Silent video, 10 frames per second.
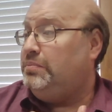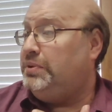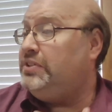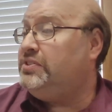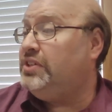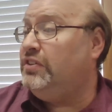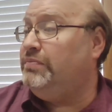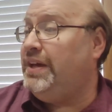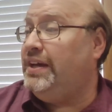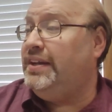but the Son of
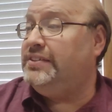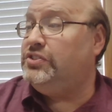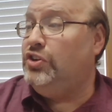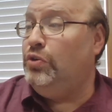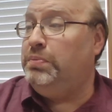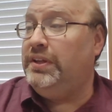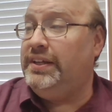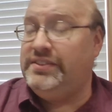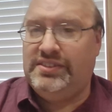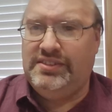Man has no
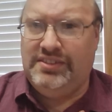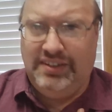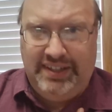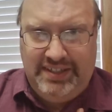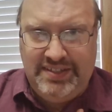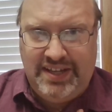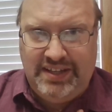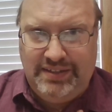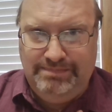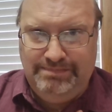place to lay his head."